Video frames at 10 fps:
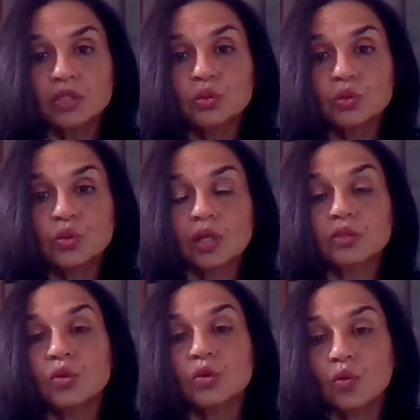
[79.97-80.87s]
you do
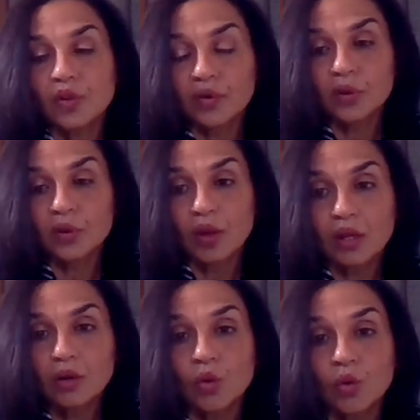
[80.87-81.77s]
not know very
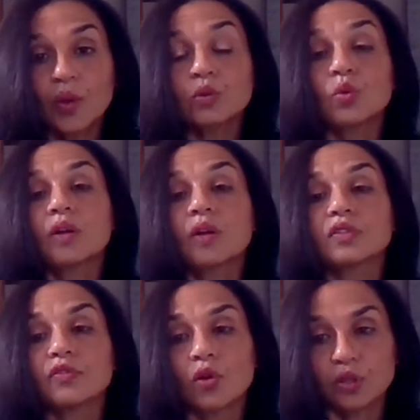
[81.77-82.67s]
well or where you don't
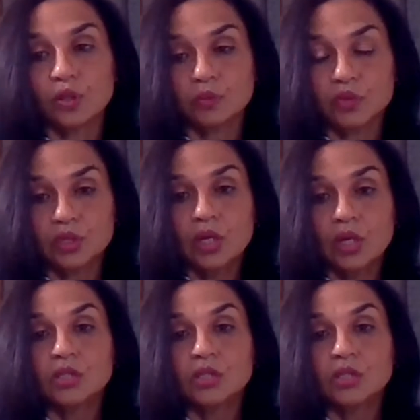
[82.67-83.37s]
have the volumes.